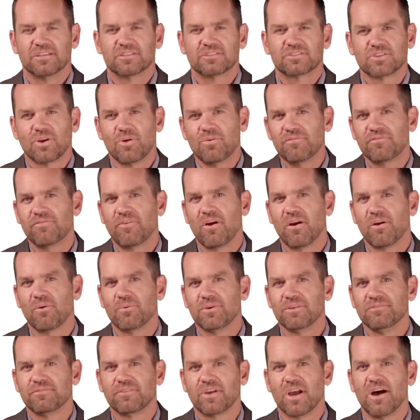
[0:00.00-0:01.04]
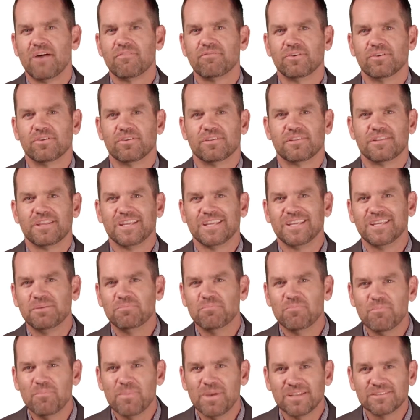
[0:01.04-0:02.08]
So far, we've covered the
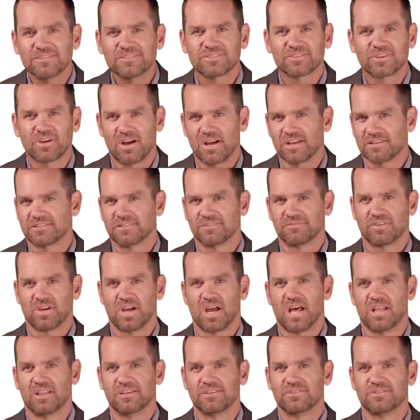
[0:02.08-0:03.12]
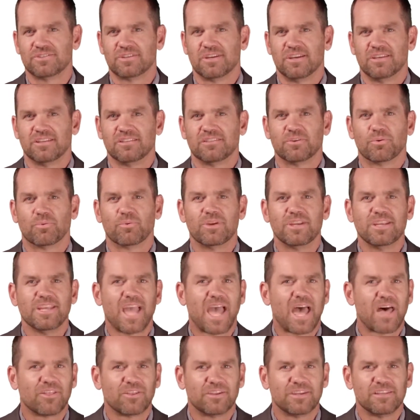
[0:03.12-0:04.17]
immense cost of college, the
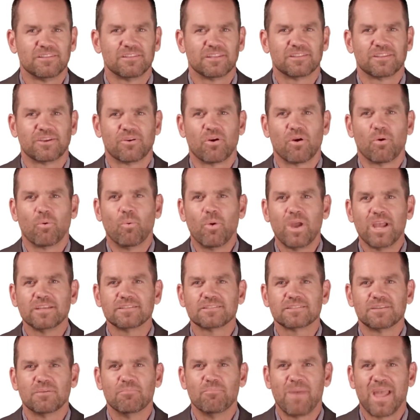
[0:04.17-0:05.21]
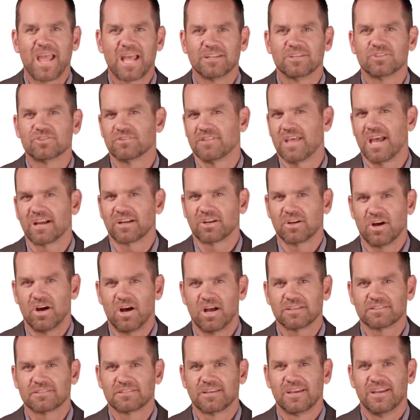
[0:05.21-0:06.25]
reality that there are ways to manage that
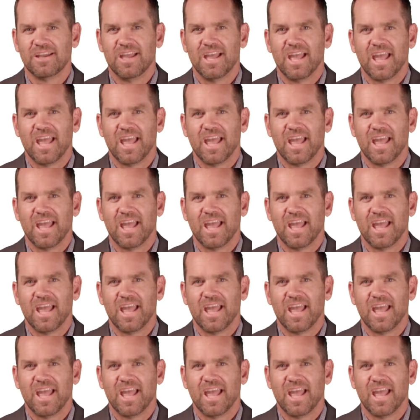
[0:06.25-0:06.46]
cost,